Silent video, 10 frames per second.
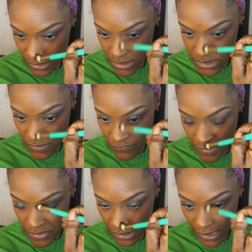And it's a
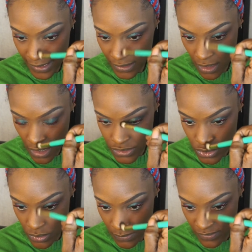very light
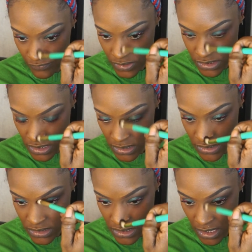contour, muffins. It
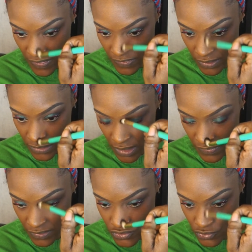is nothing,
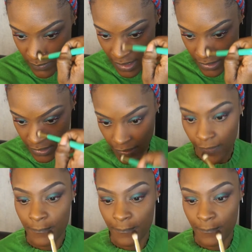nothing dramatic.